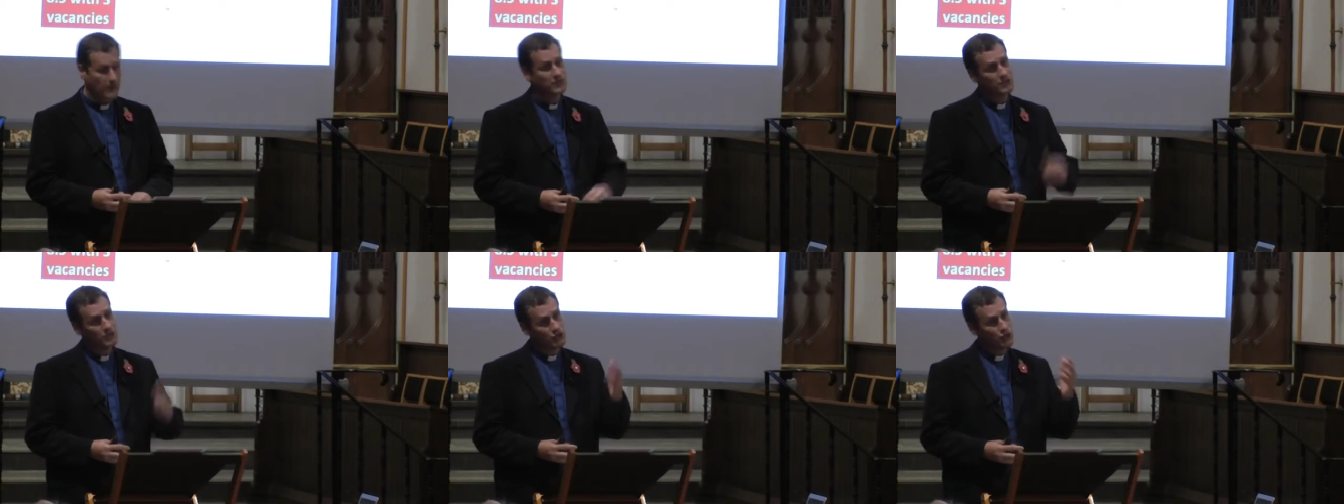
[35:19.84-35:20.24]

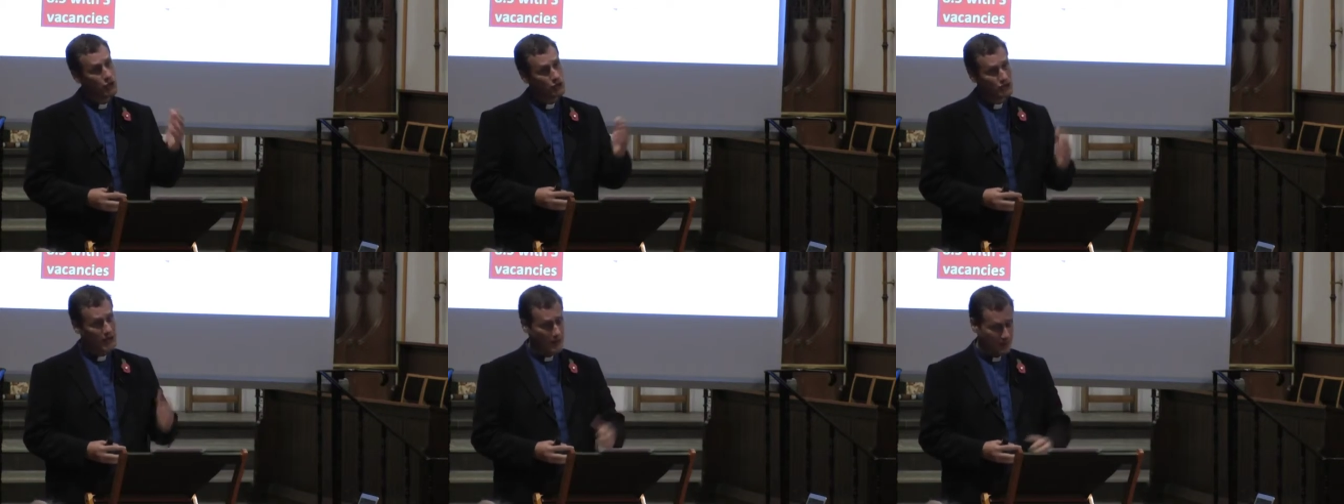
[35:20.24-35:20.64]
St
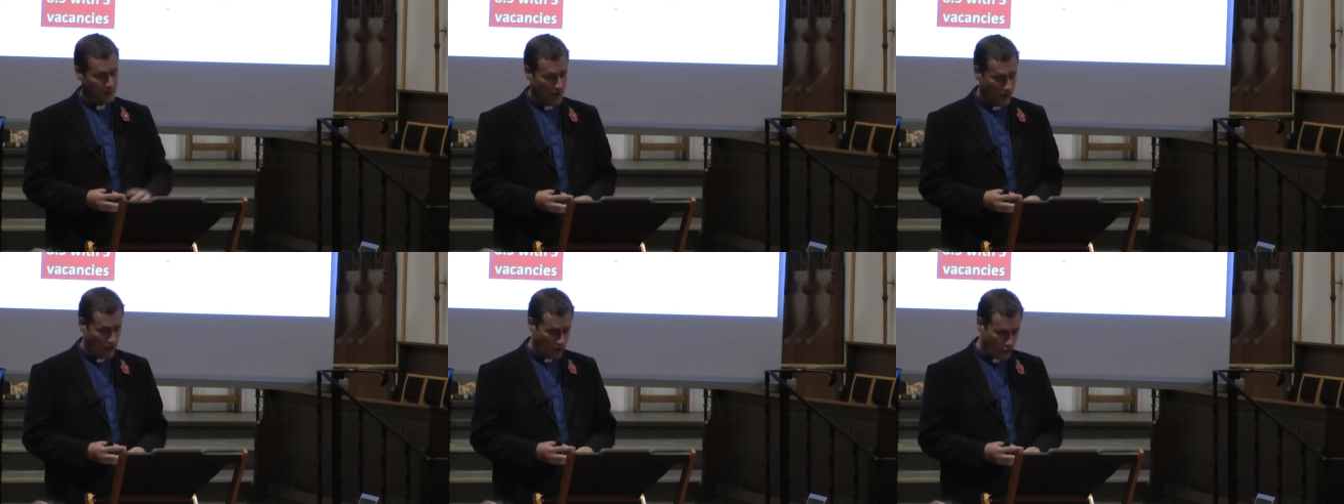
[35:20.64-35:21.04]
John's
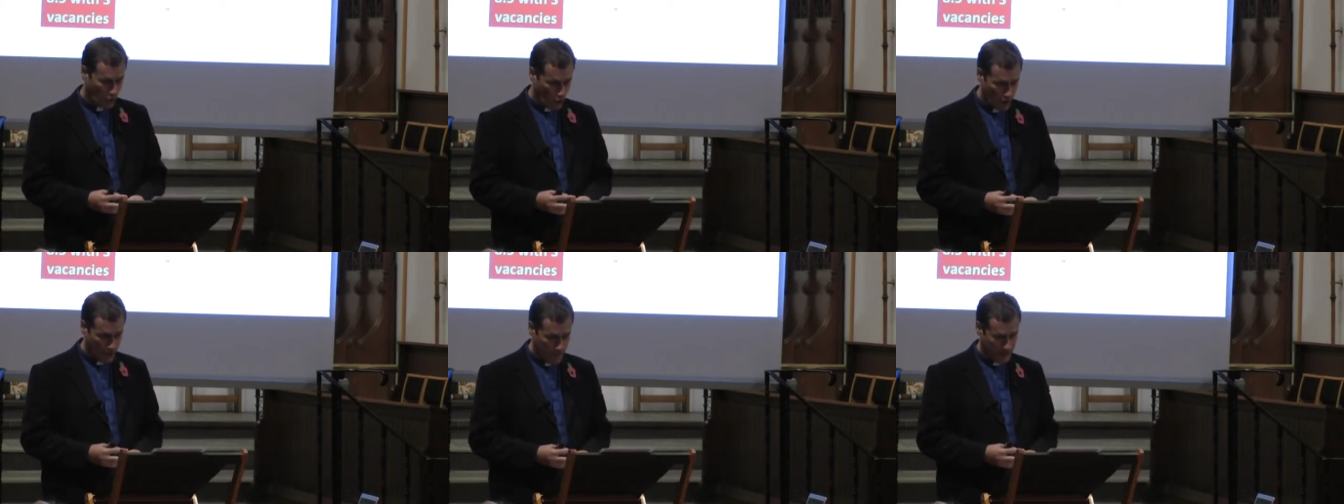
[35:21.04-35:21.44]
Abbeydale, I've
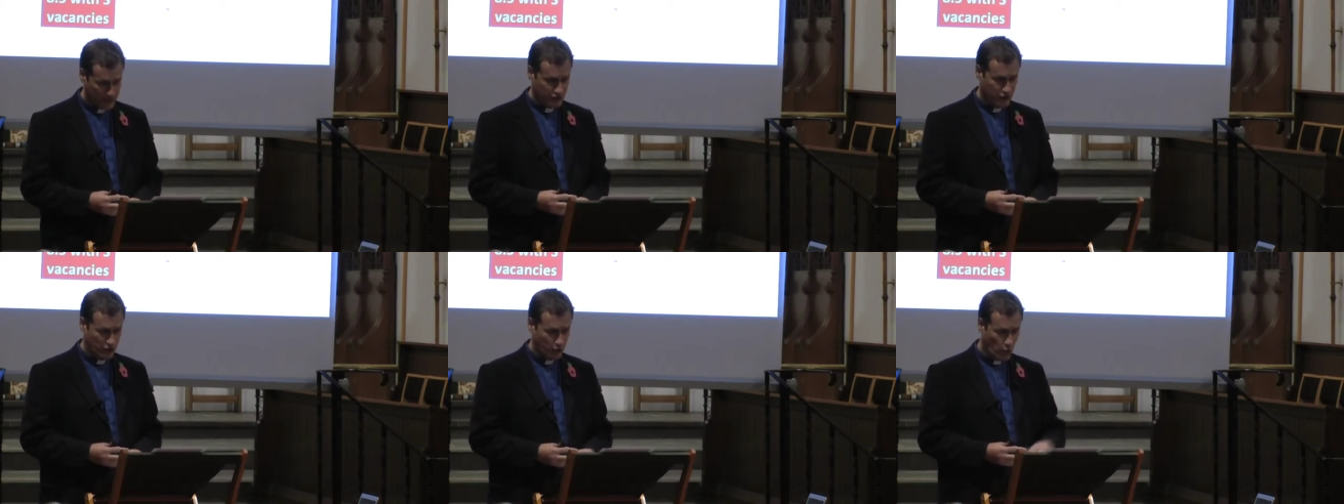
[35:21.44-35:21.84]
already
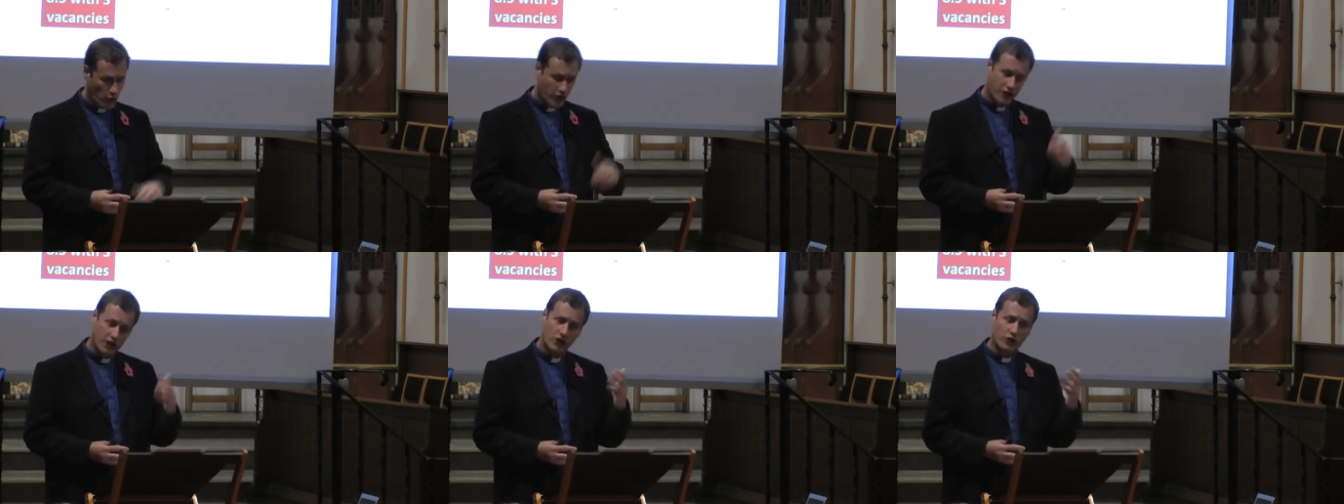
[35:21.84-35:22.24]
mentioned,
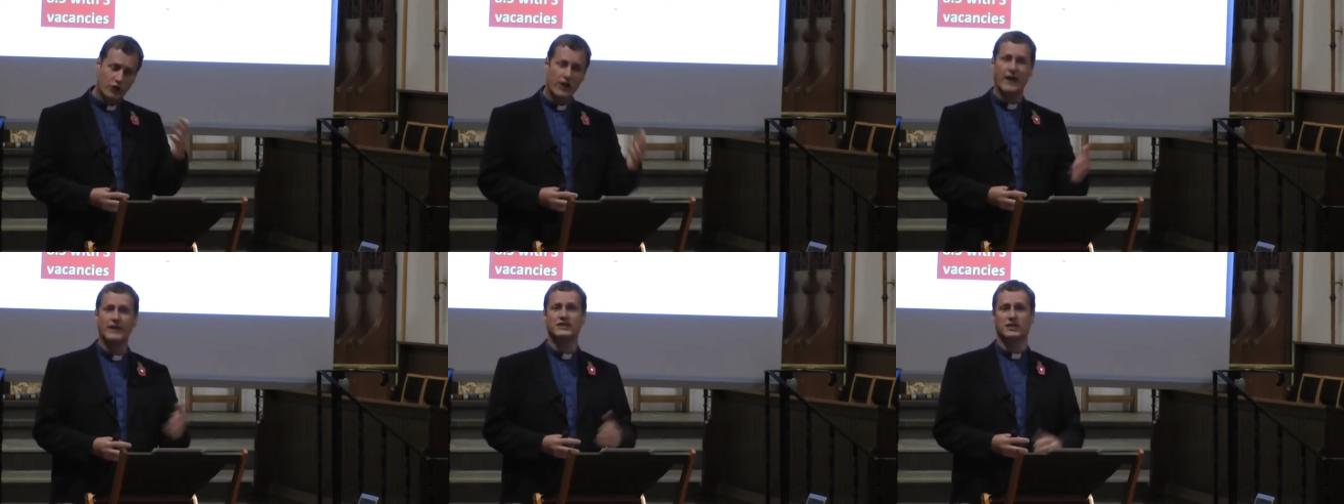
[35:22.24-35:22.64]
working
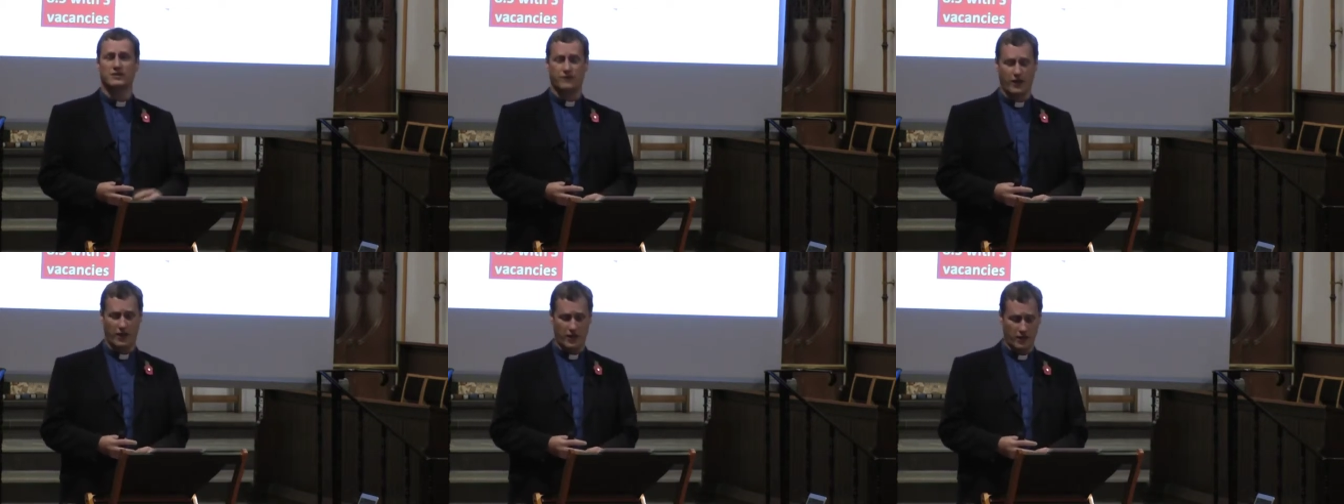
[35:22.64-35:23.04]

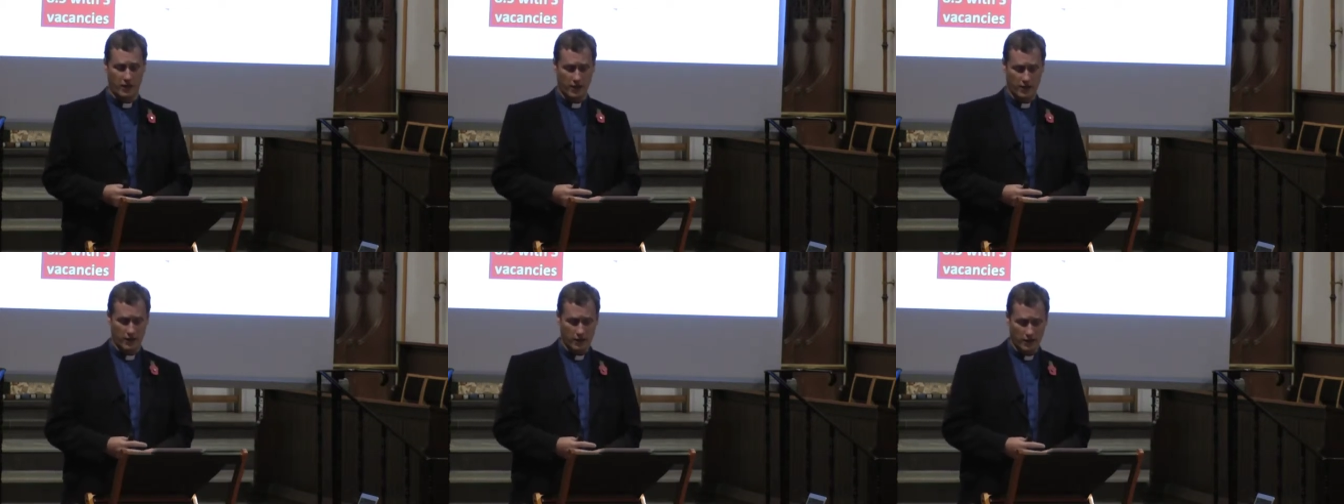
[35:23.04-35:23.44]
creatively
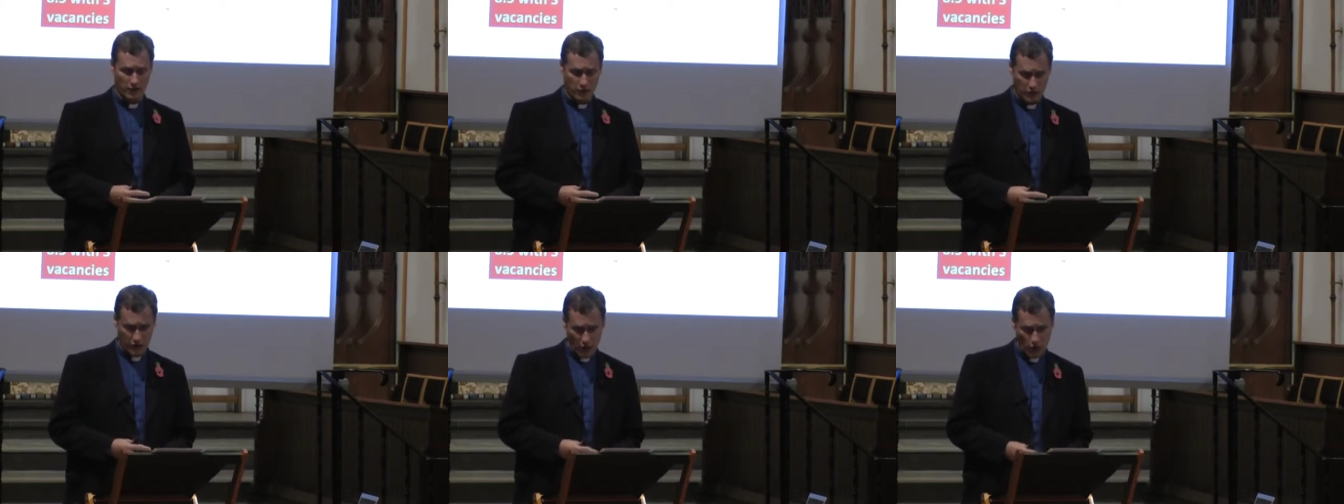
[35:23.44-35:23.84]

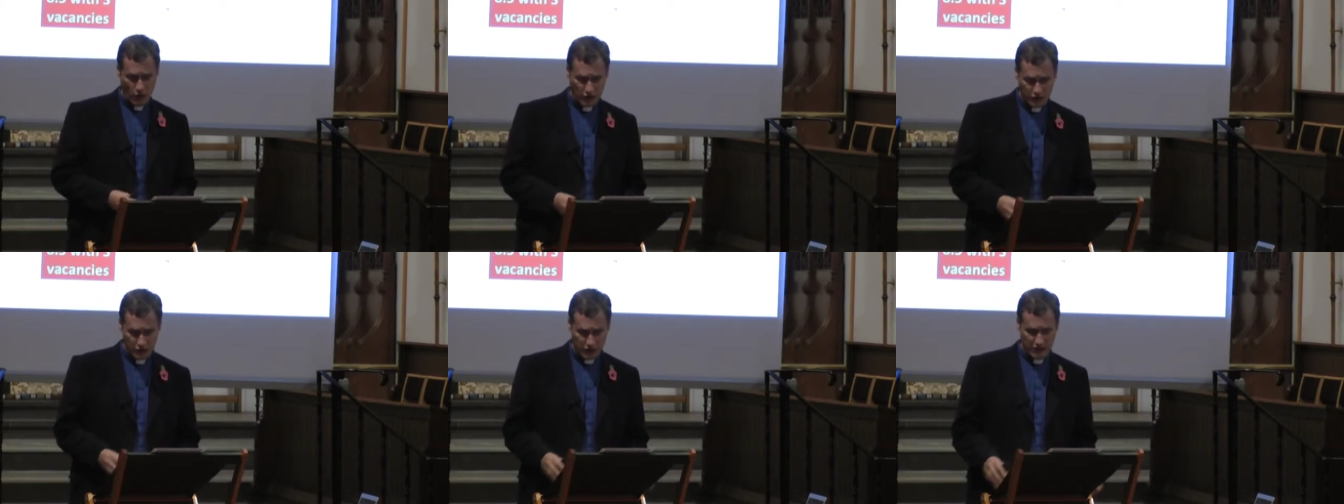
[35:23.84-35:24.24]
with
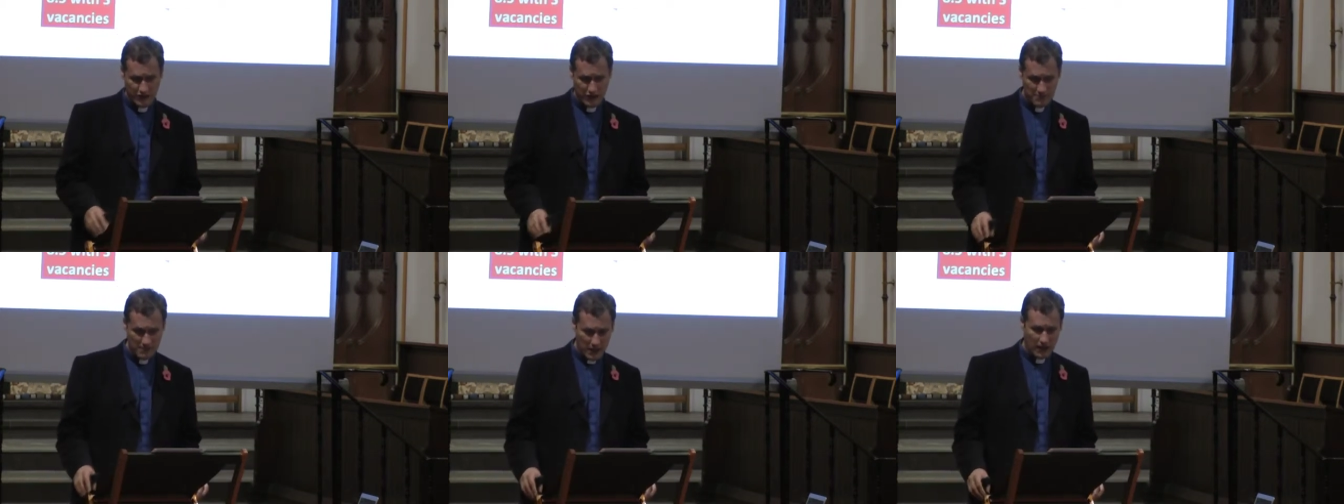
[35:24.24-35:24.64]
Holy
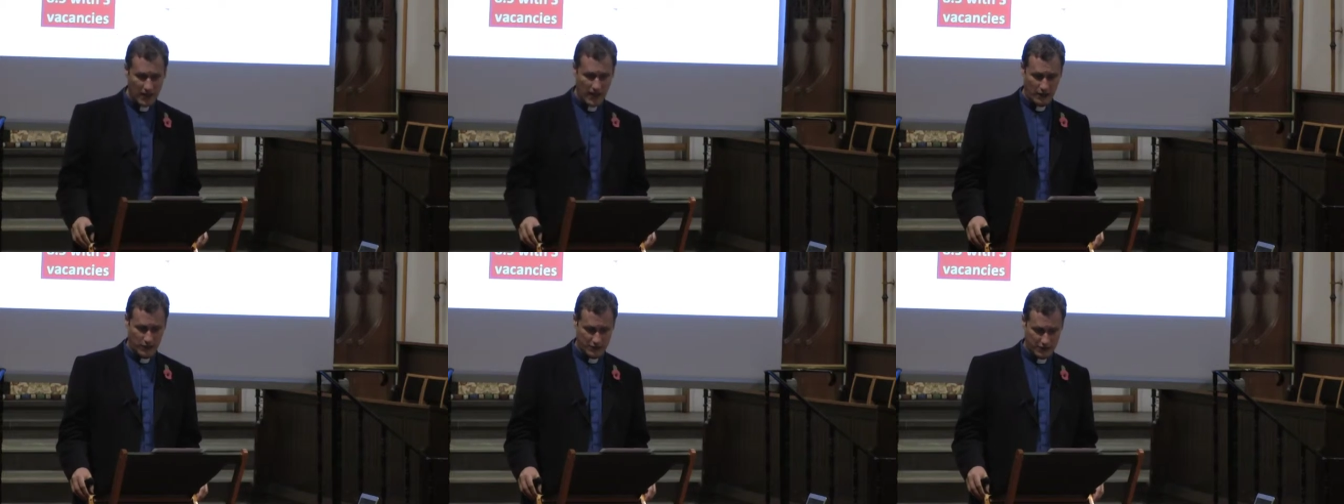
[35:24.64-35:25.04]
Trinity Mill
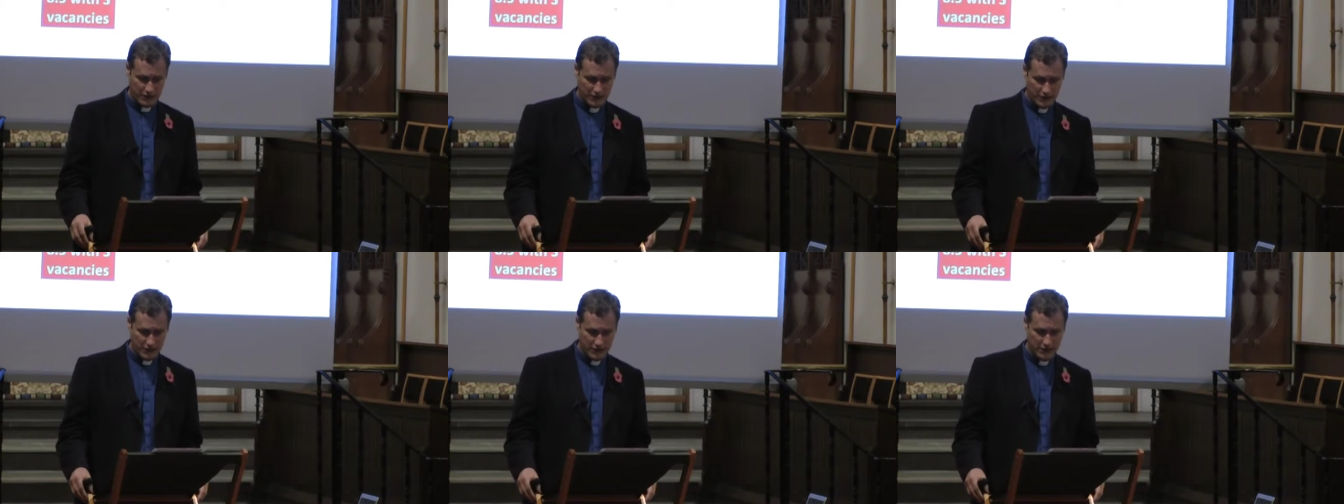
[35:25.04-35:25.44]

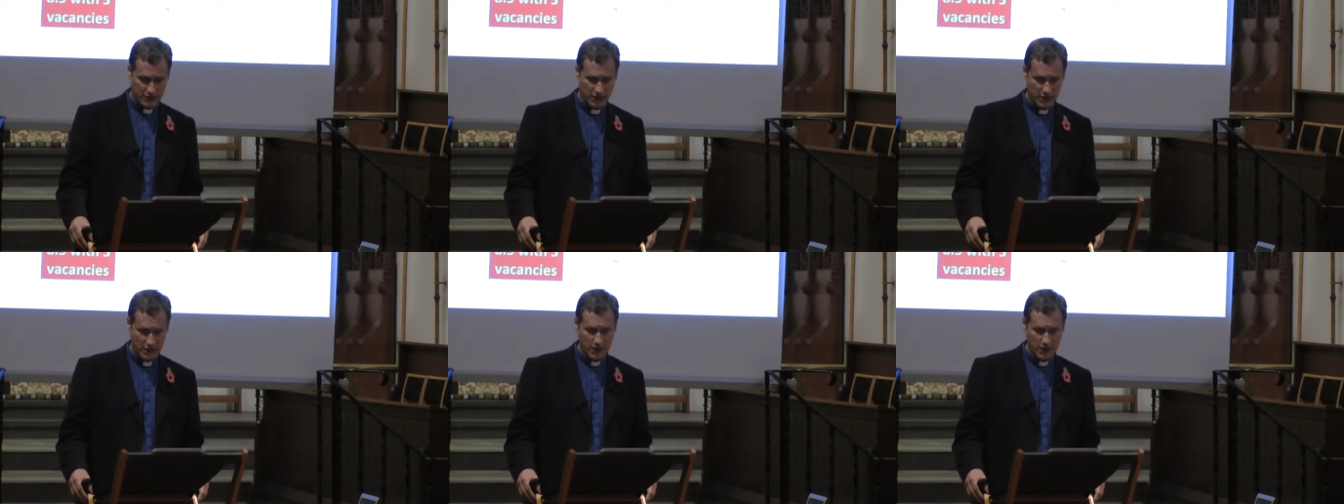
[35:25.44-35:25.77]
Houses.